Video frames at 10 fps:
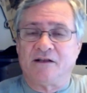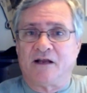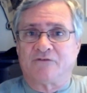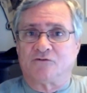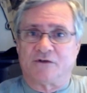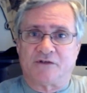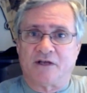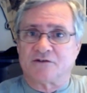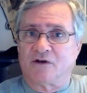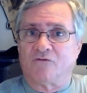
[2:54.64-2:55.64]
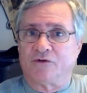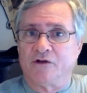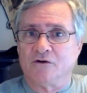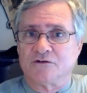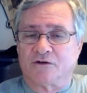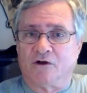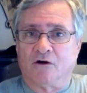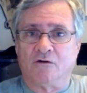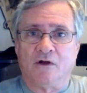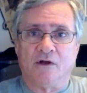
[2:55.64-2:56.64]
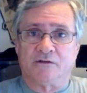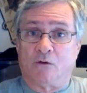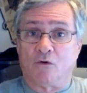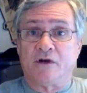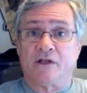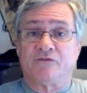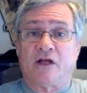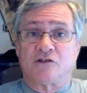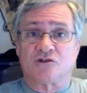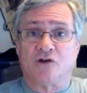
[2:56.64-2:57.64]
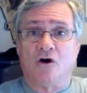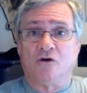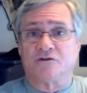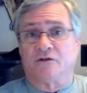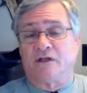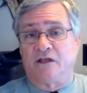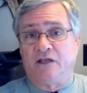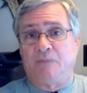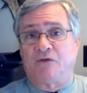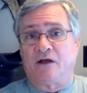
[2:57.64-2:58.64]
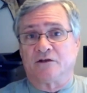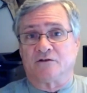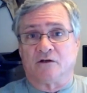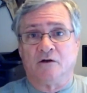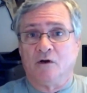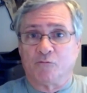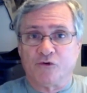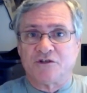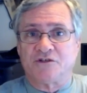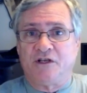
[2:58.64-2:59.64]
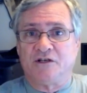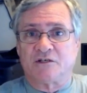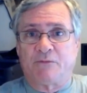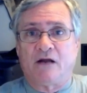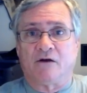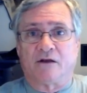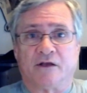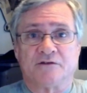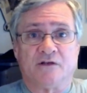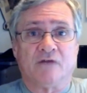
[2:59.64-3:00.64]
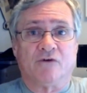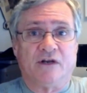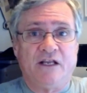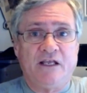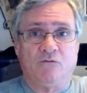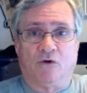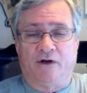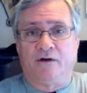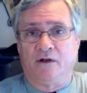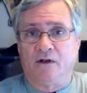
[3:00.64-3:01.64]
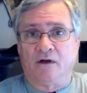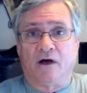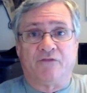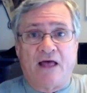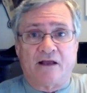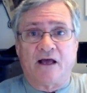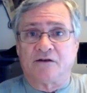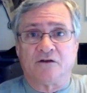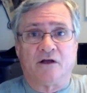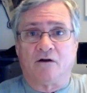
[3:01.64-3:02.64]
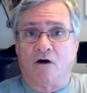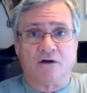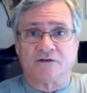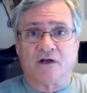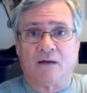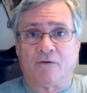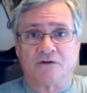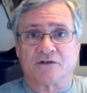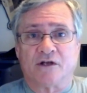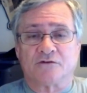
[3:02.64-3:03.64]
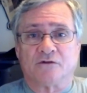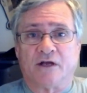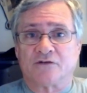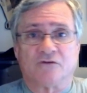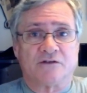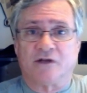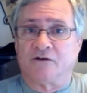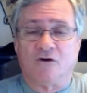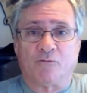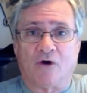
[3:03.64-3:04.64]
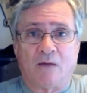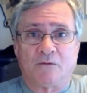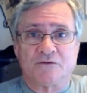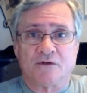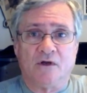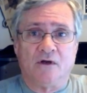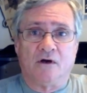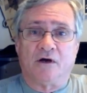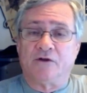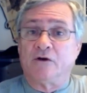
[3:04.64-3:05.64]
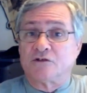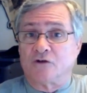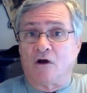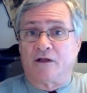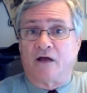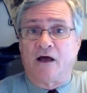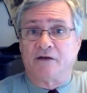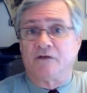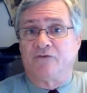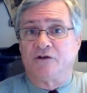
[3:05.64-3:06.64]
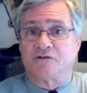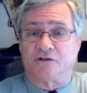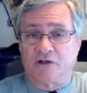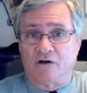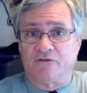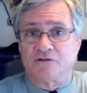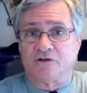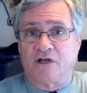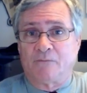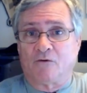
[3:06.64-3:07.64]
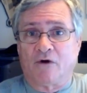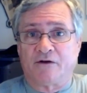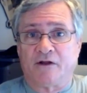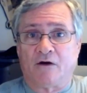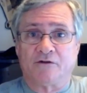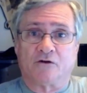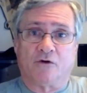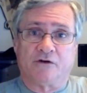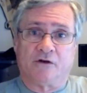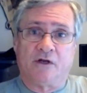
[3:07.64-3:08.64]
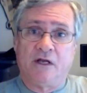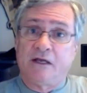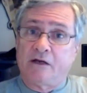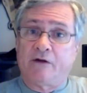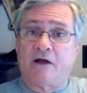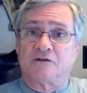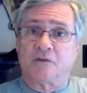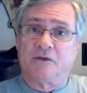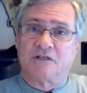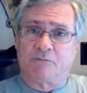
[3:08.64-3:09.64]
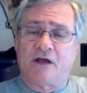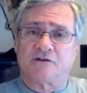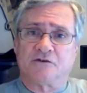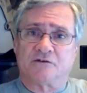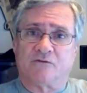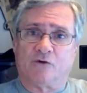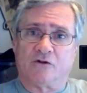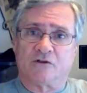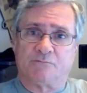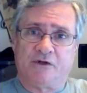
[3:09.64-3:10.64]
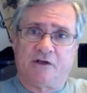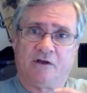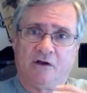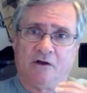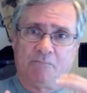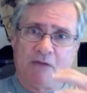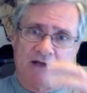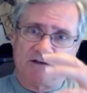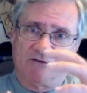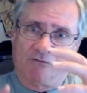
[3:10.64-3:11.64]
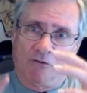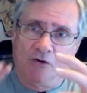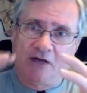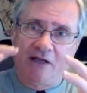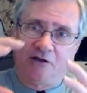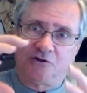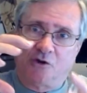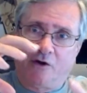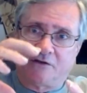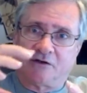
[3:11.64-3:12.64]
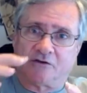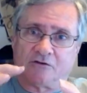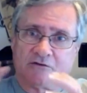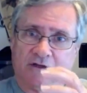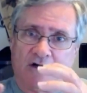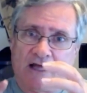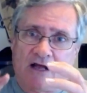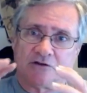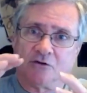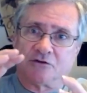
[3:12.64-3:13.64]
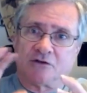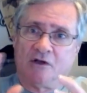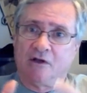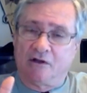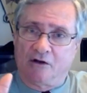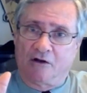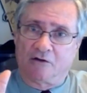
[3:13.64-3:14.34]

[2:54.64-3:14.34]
after a test several years ago. They wanted to get that stowed so they could keep that as a pristine spare in they ever need one. Uh, that got done on time, on schedule. The astronauts had no problems. Uh, they're installing a high definition television camera right now, and they're going to carry out some inspections of one of those big massive rotating joints that, that allows those uh,